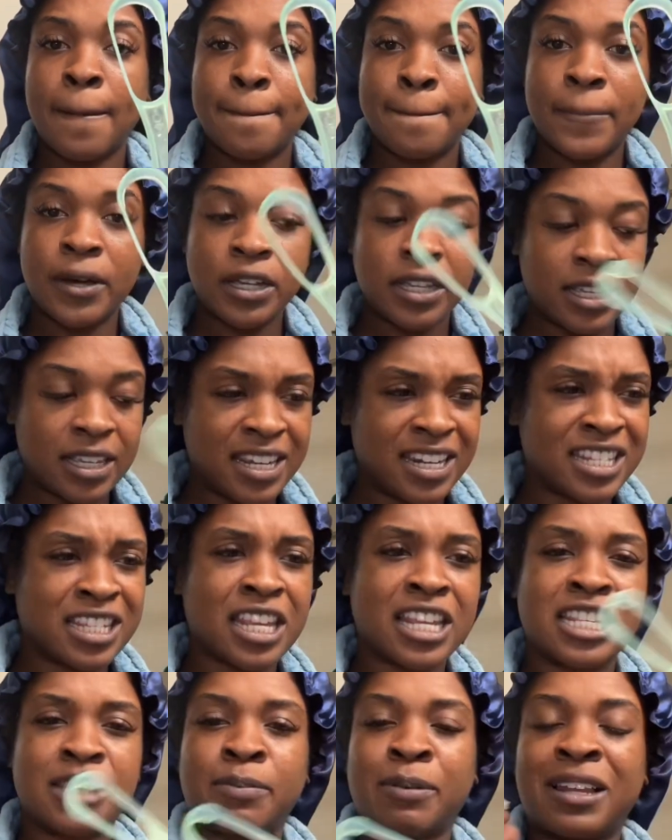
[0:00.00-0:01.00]
But
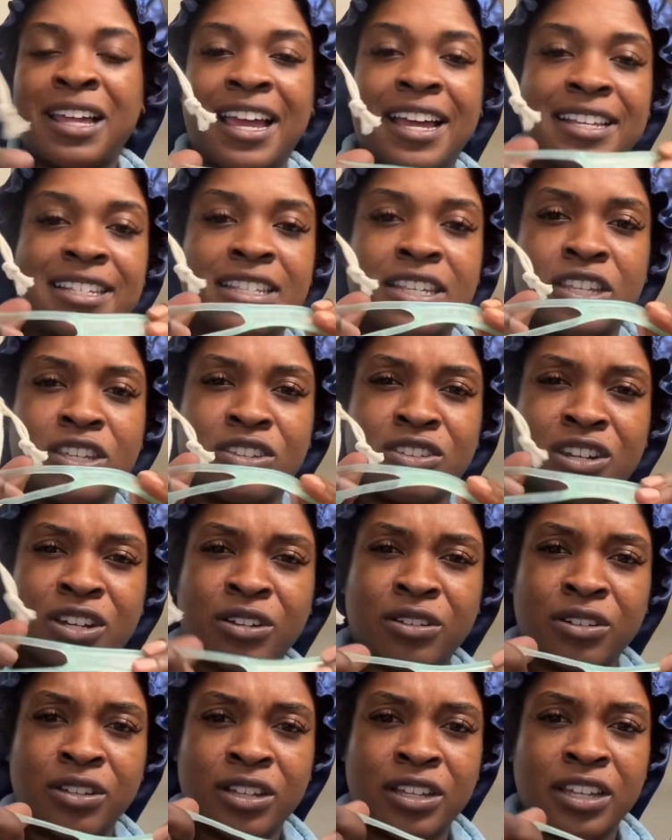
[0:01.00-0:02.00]
it's plastic, you
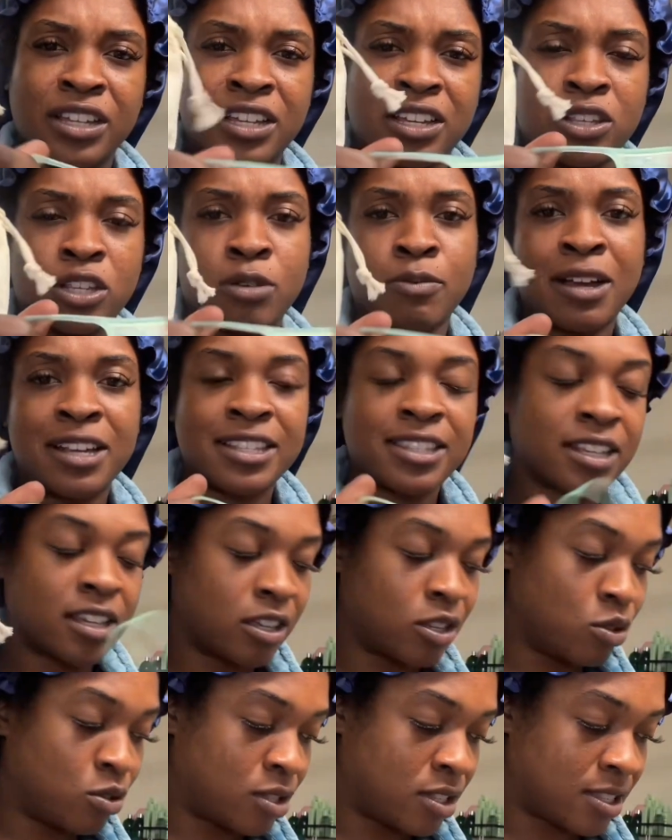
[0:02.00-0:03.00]
know? So my
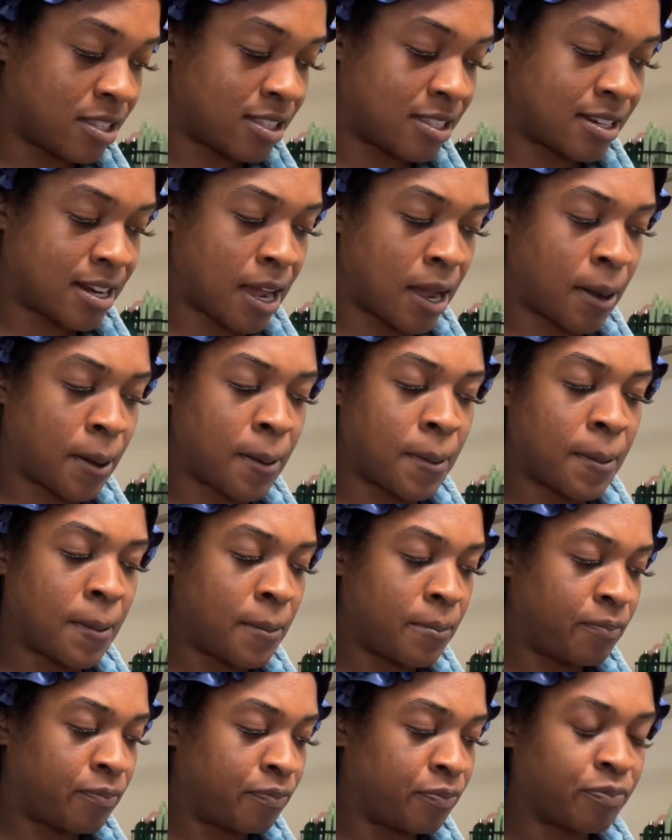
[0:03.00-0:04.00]
son uses this now.
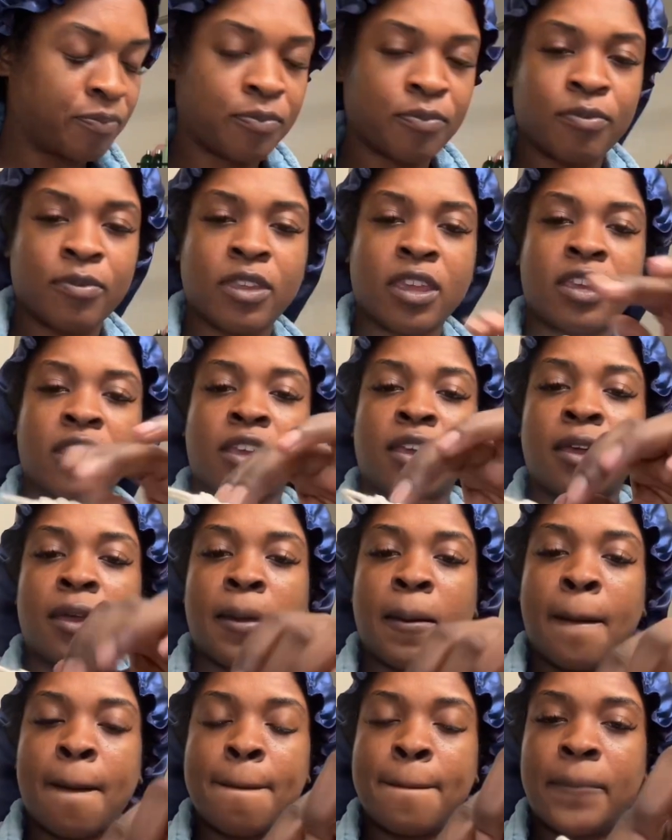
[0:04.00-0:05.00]

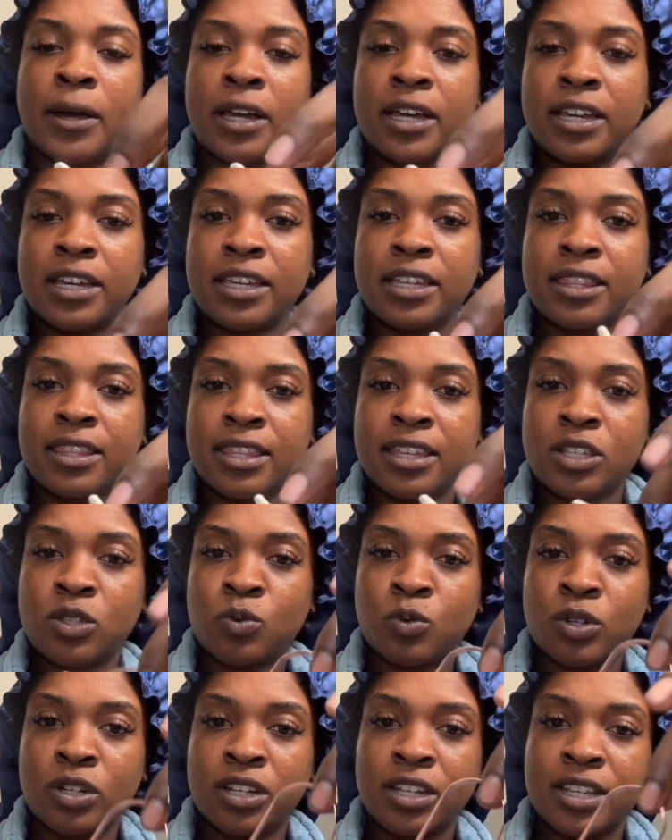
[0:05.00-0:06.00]
But
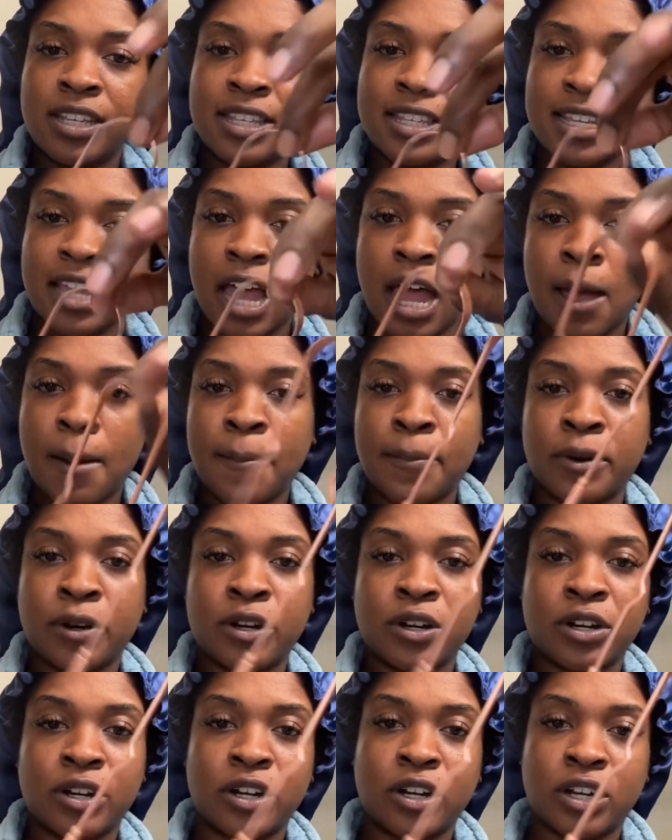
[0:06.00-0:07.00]
this one is
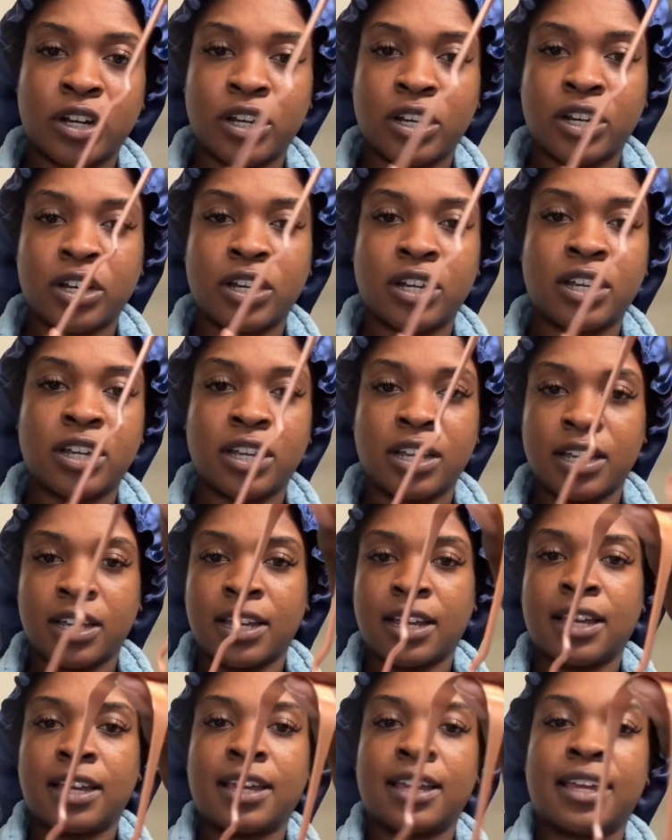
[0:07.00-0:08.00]
copper.
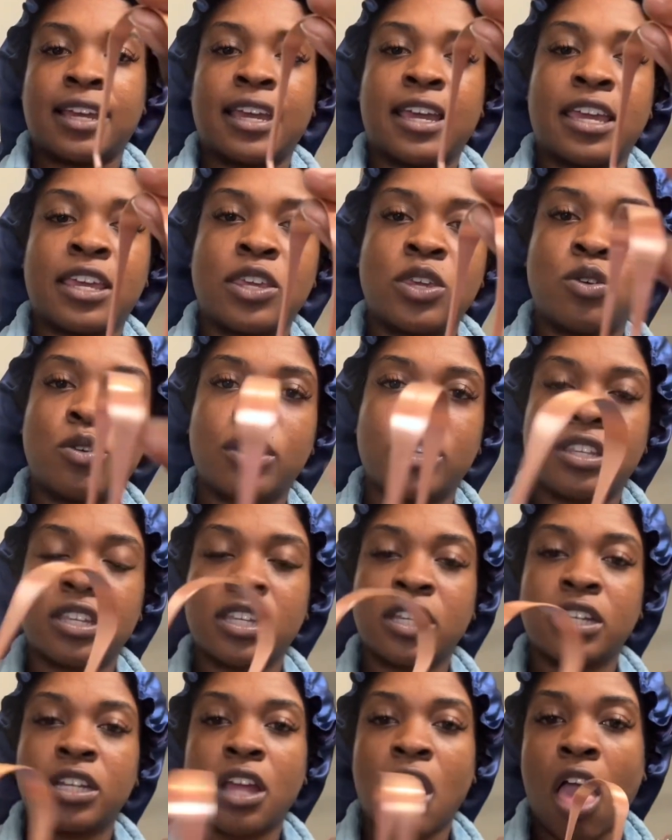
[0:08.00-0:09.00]
And you get
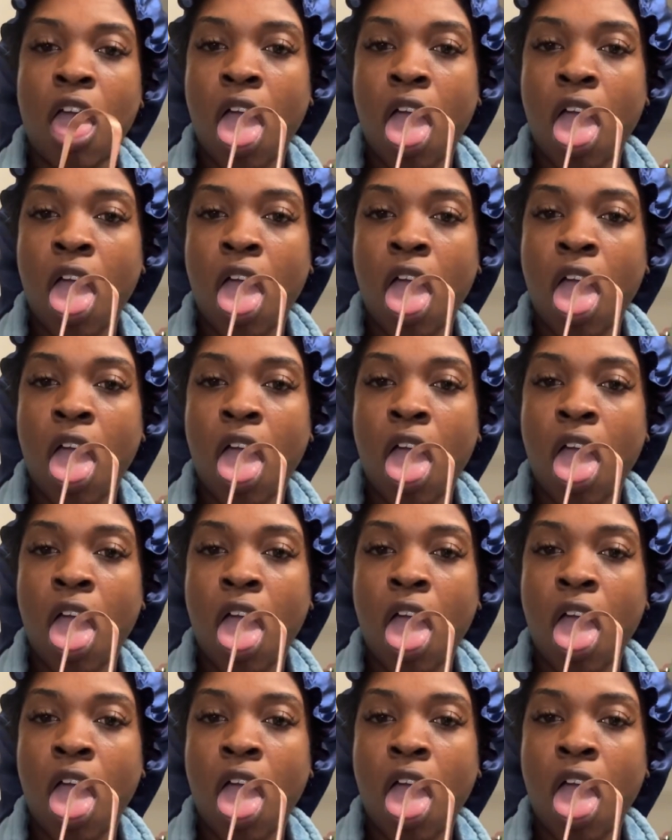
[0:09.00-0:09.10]
to,